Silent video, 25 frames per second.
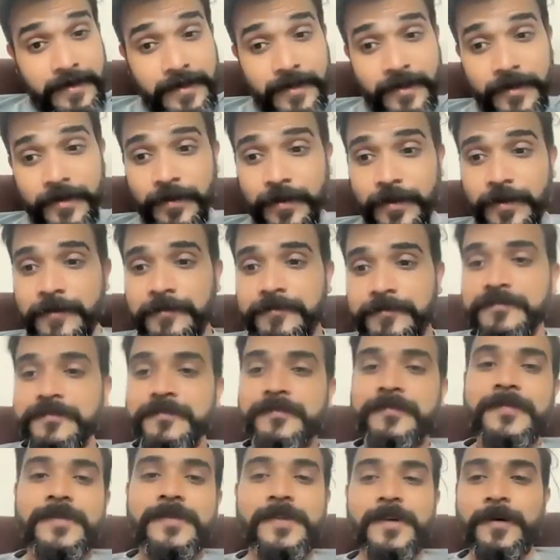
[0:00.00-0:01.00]
Cool.
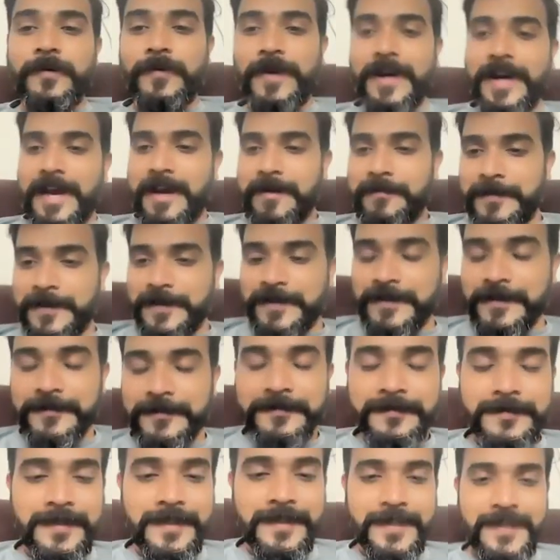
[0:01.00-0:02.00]
So what happened
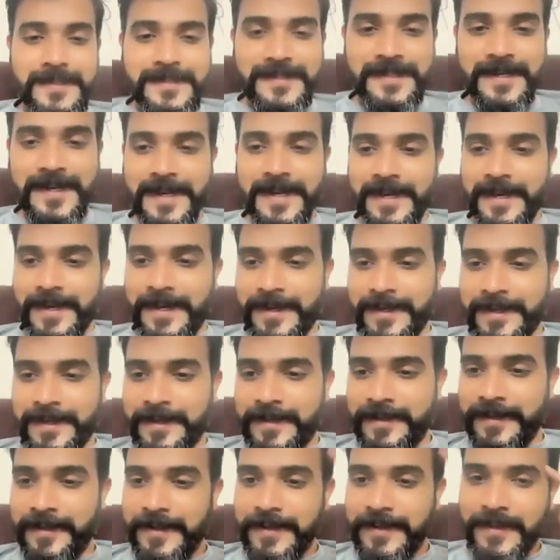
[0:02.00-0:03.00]
is like,
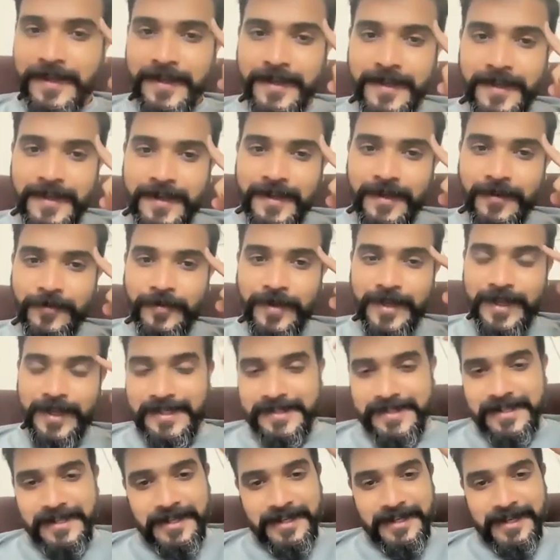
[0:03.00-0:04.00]
we
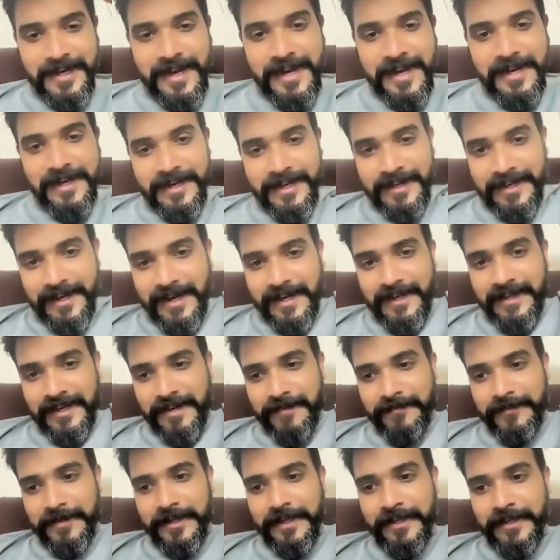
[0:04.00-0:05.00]
recently landed a client.
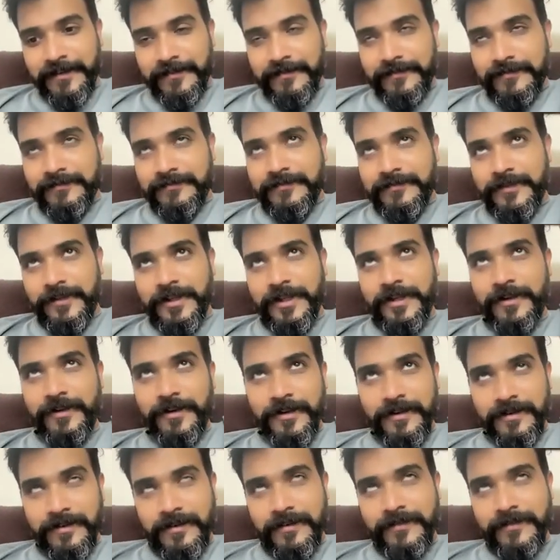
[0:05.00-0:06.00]
I'm getting on a
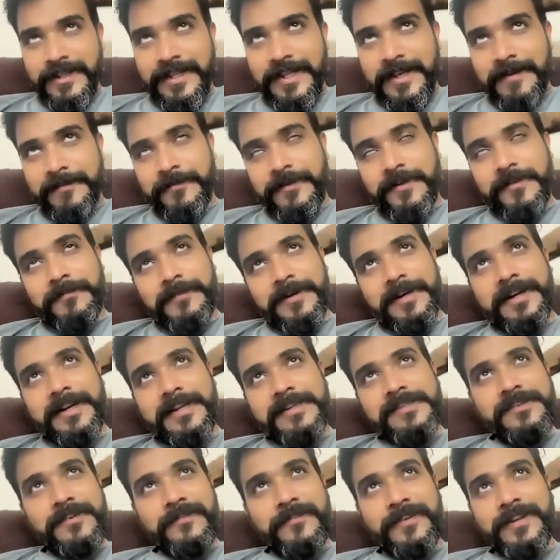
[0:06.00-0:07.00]
call with them on
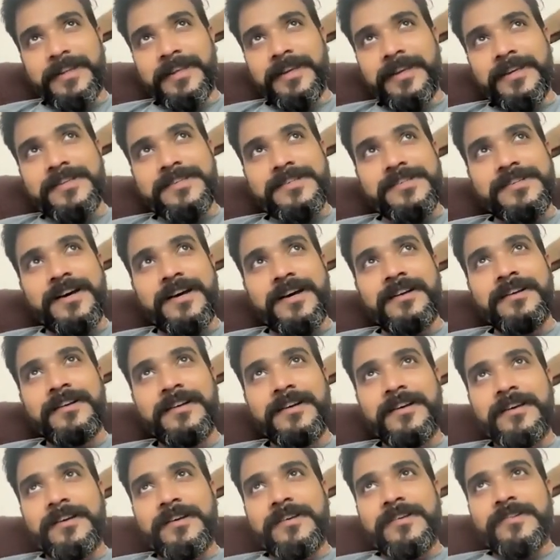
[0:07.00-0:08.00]
Monday. So everything is done.
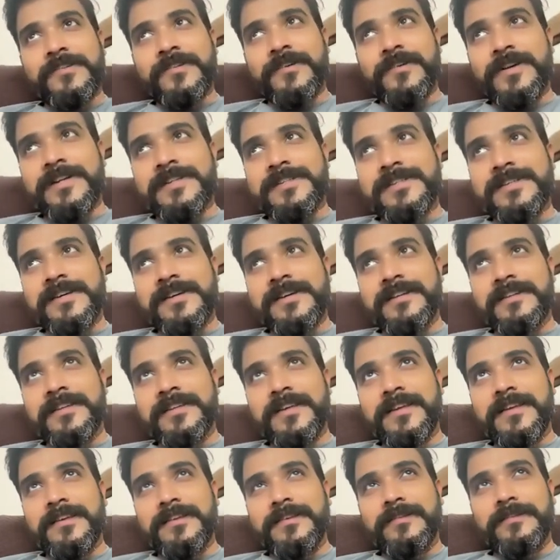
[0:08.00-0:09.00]
So it's a
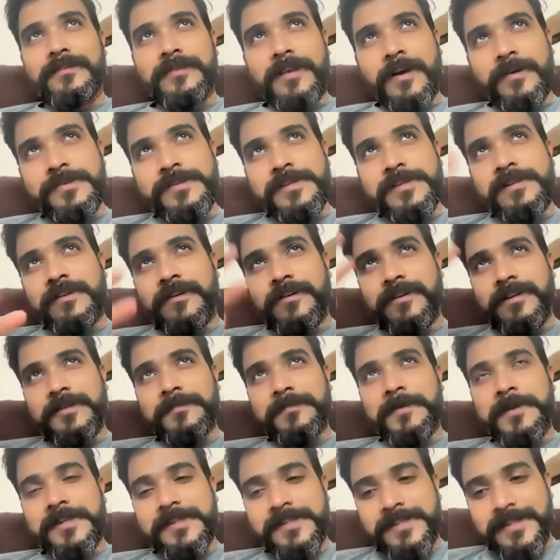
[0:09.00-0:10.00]
$1,000
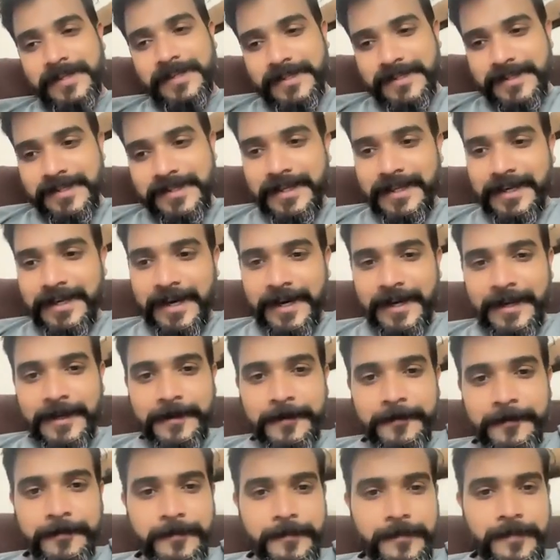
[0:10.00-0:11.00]
plus GST client.
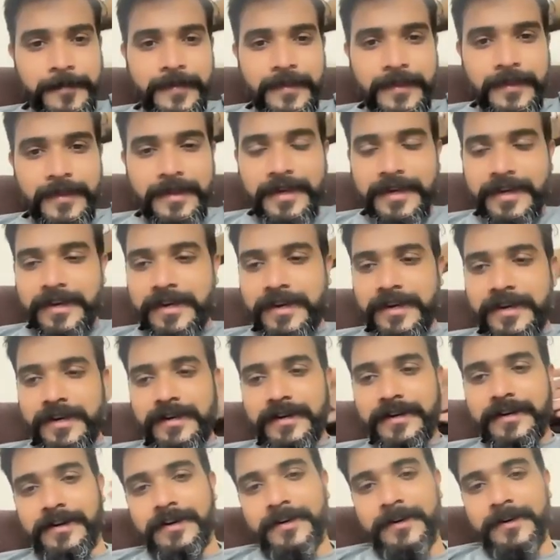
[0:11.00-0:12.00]

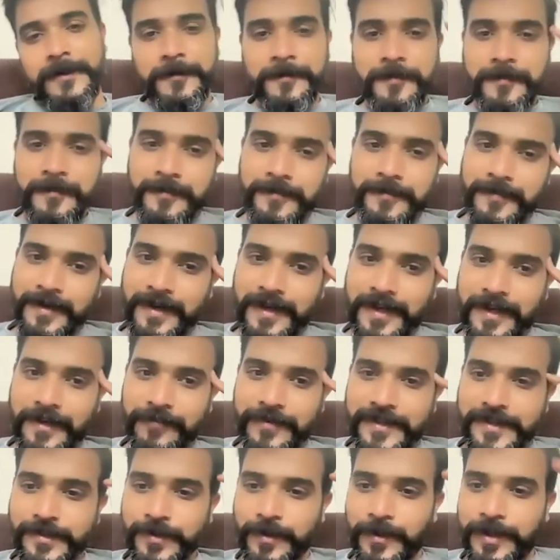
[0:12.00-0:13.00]
And
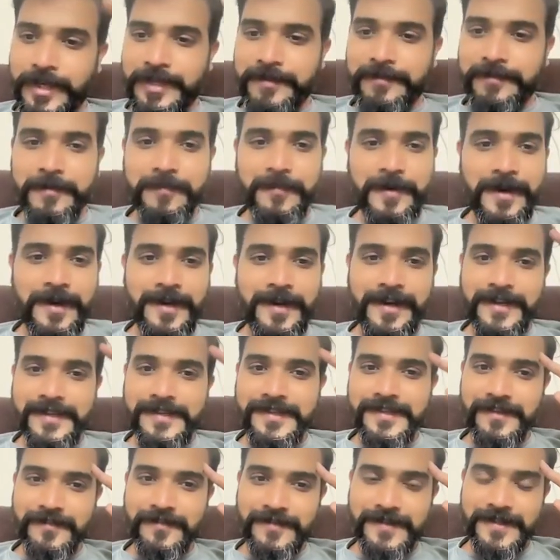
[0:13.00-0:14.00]
we sold email marketing
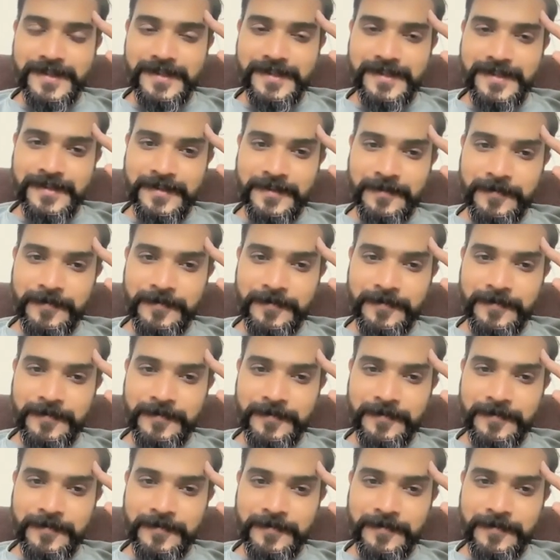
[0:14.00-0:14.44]
services.